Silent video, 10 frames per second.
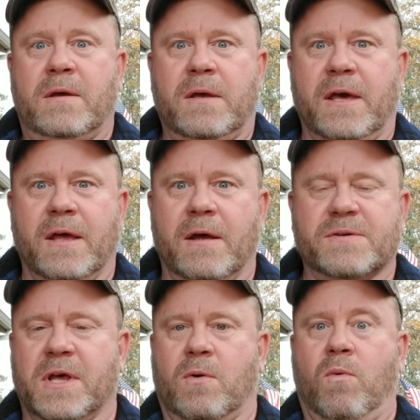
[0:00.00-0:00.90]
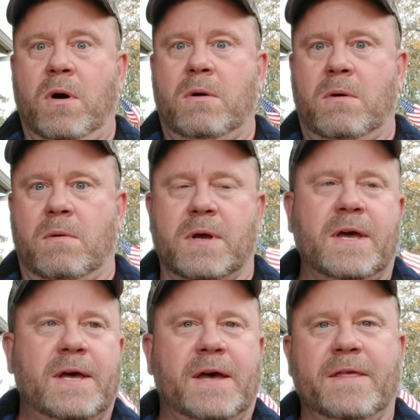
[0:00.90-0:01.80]
And I was like, whoa!
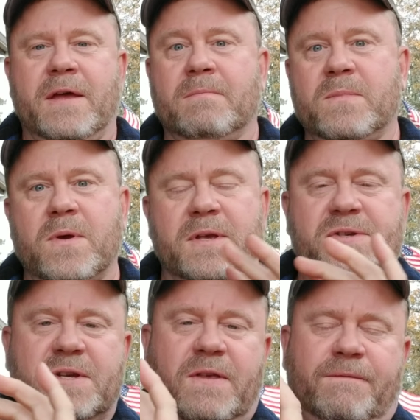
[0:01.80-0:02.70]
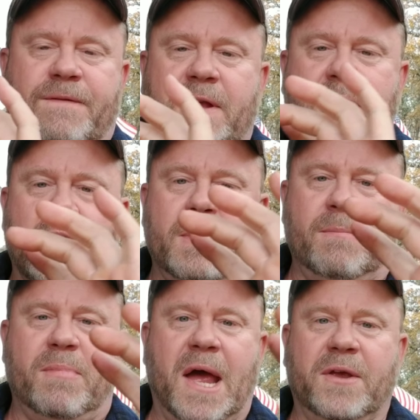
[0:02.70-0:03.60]
And then you could see the fin coming
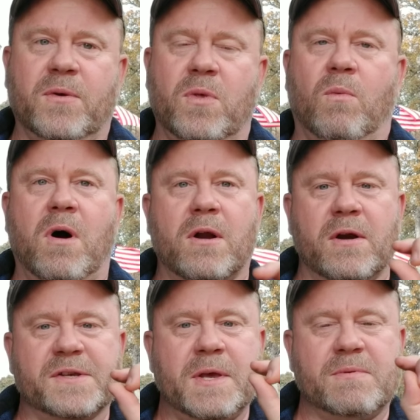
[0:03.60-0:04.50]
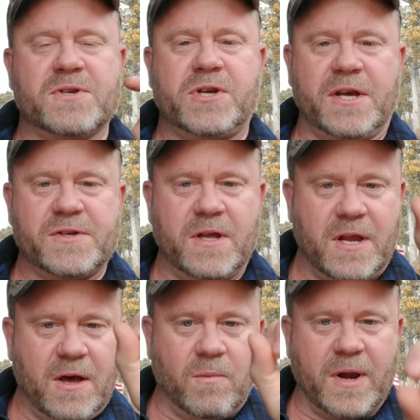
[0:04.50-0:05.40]
back through the water as he was chasing it
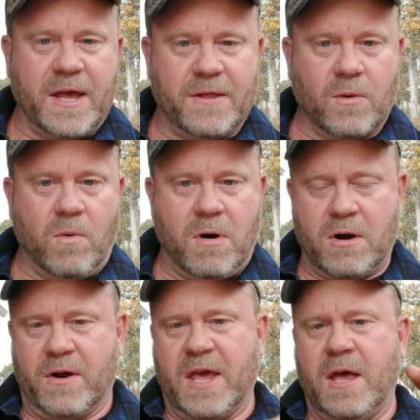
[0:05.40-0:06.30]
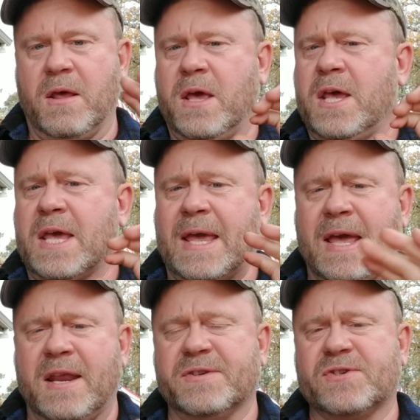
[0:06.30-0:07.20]
down. When it hit the water again, he
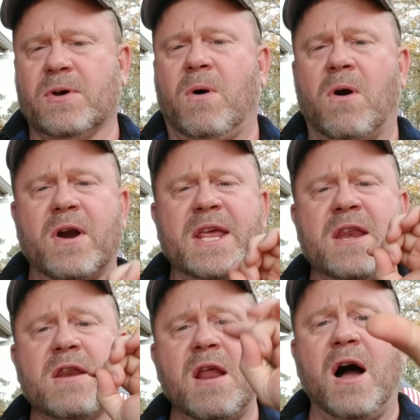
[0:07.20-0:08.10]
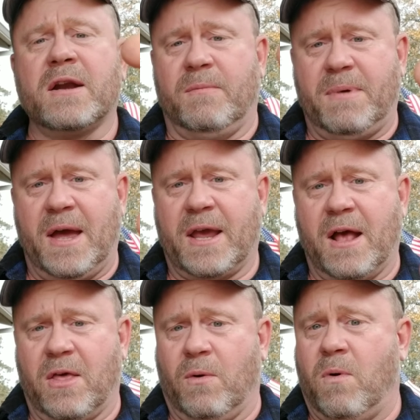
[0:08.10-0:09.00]
hit it so hard he knocked it back
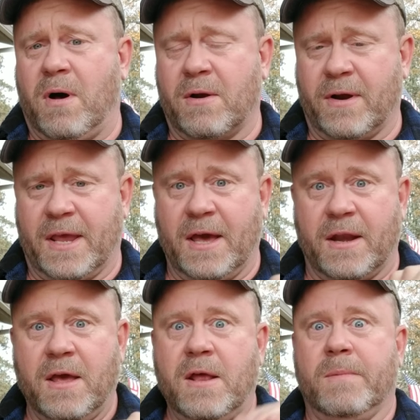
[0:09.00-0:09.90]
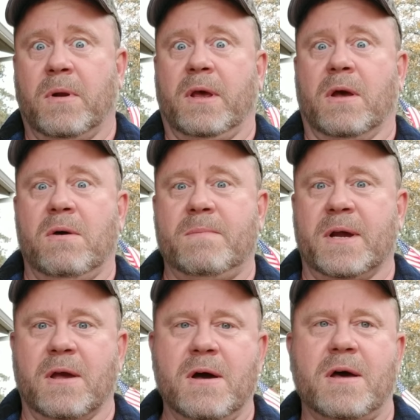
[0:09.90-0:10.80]
out of the water again. We're like, oh my
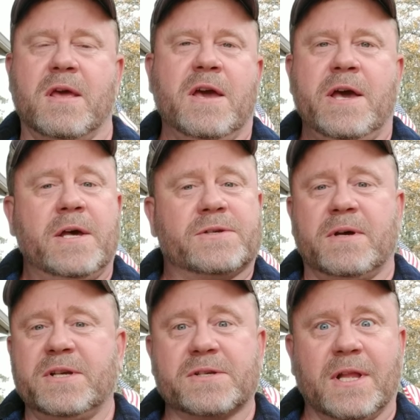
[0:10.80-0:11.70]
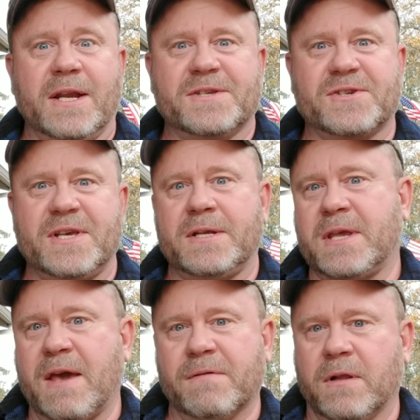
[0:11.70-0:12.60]
God. So I just let it sit,
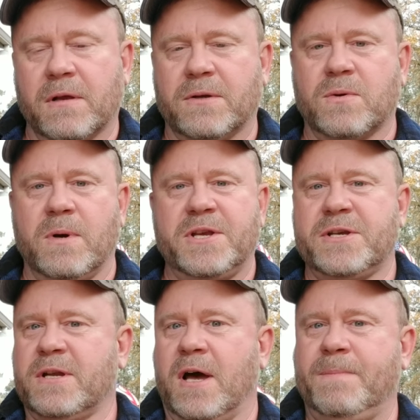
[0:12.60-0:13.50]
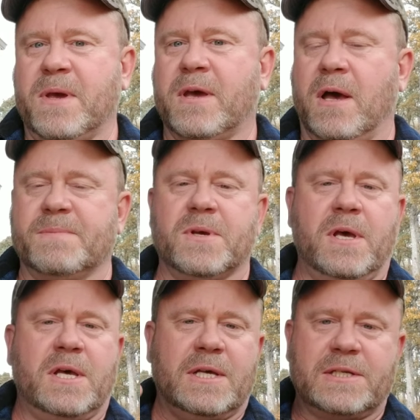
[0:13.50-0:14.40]
gave it a little twitch, and up he comes,
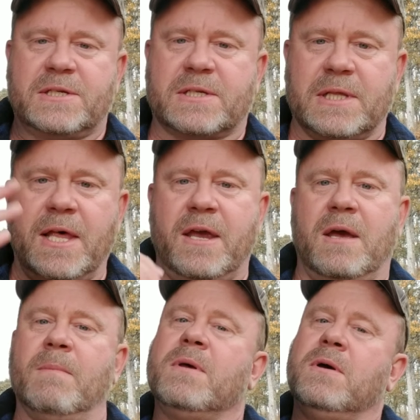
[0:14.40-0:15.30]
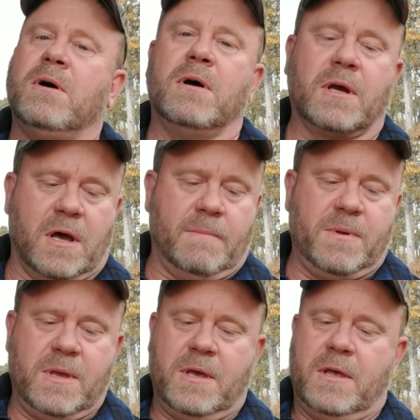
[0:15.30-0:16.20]
slam, hook up.
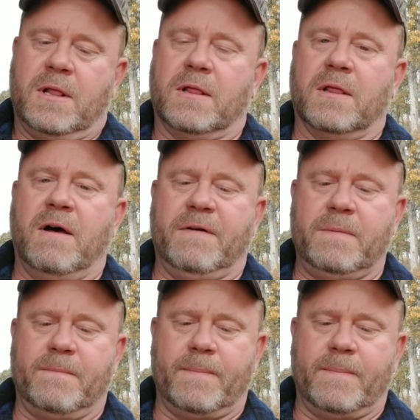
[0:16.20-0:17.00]
Love it.